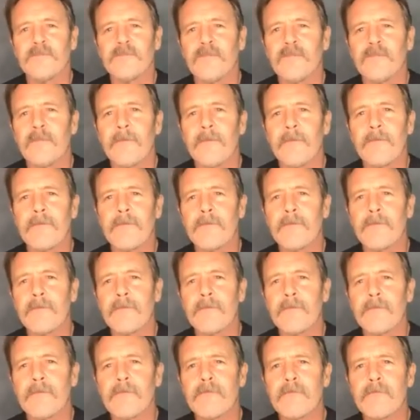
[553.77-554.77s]

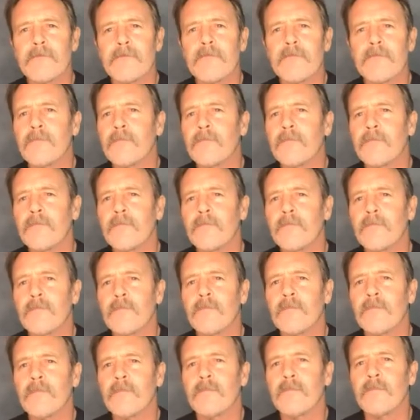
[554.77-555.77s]

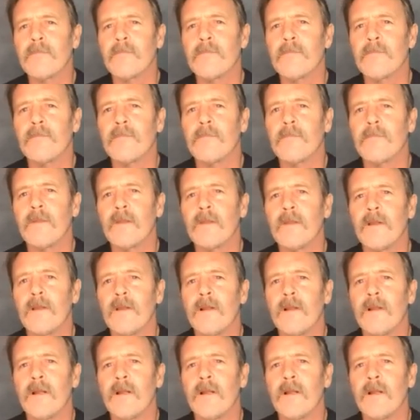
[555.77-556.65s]
(silent)